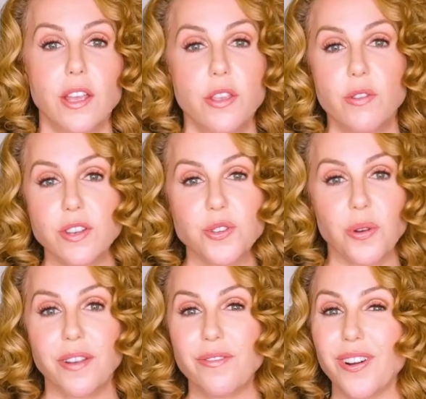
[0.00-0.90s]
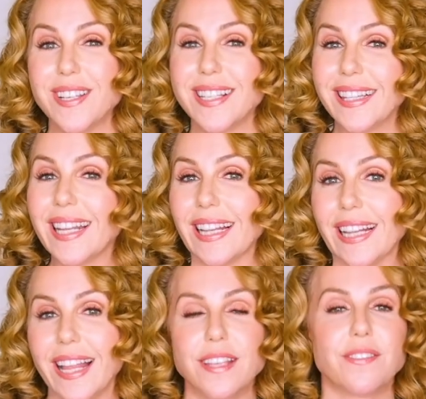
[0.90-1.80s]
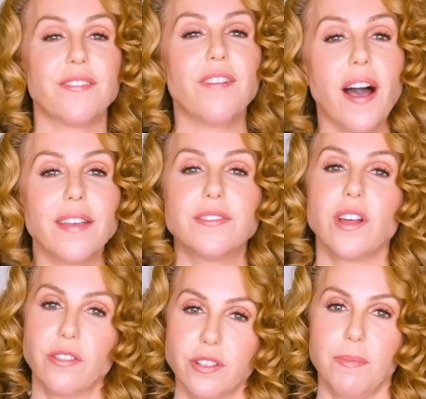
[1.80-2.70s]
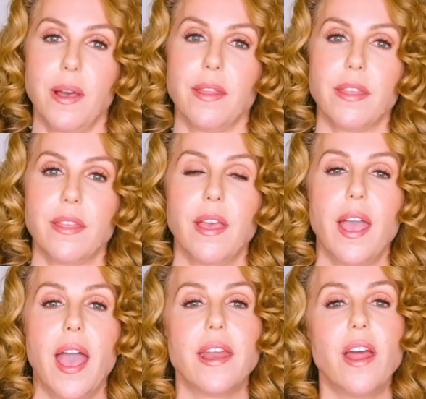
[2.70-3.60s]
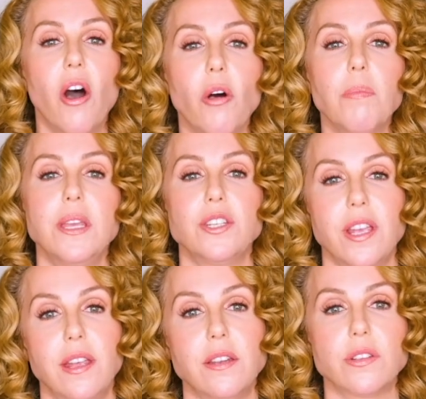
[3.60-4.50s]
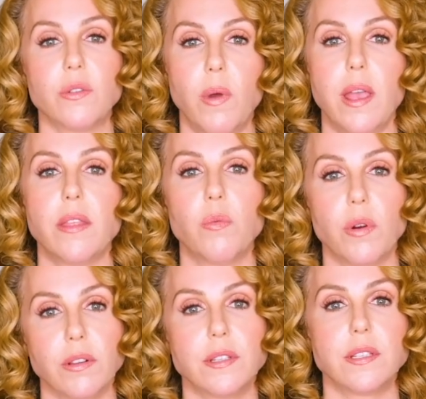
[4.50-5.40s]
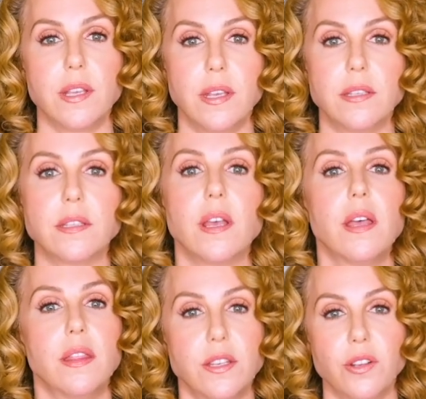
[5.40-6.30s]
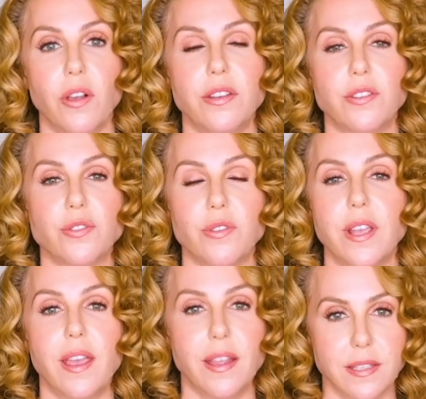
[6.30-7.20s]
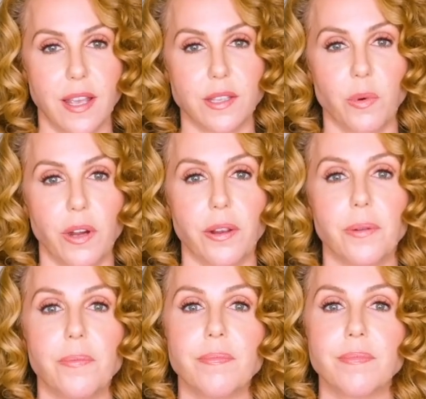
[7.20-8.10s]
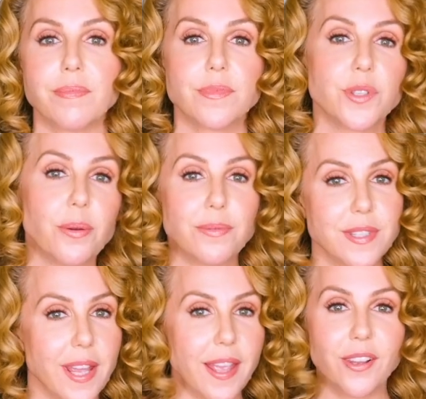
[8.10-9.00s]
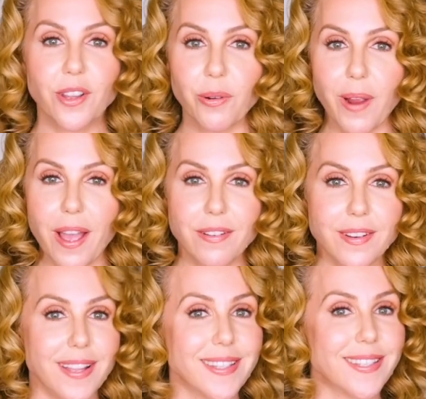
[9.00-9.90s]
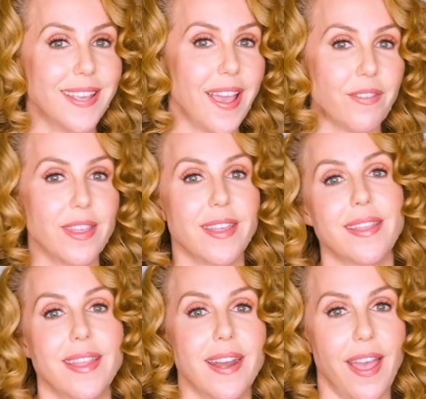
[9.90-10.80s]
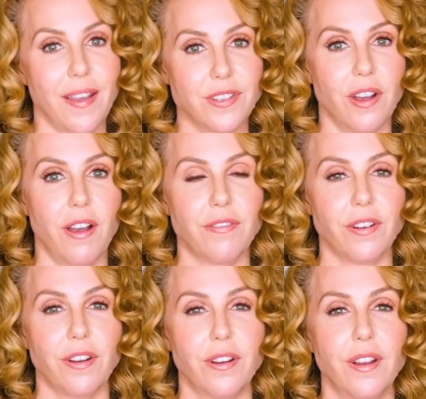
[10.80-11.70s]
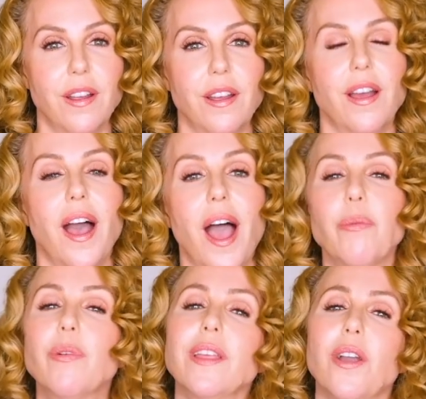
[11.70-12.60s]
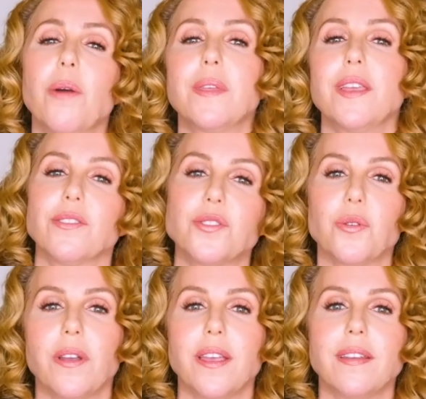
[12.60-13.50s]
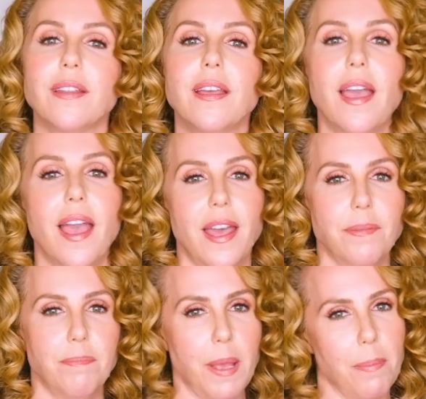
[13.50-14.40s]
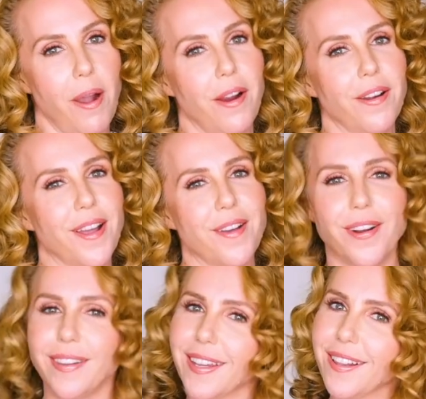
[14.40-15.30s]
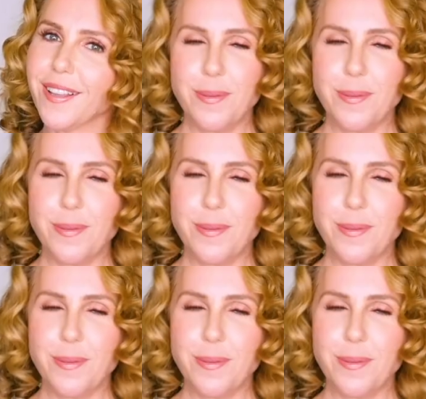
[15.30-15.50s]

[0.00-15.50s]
You can join for as little as $5 a month and help me change the way the world sees the adult industry and sex work. So take a look around and see everything that I have to offer. I really hope that you'll join and be a part of our little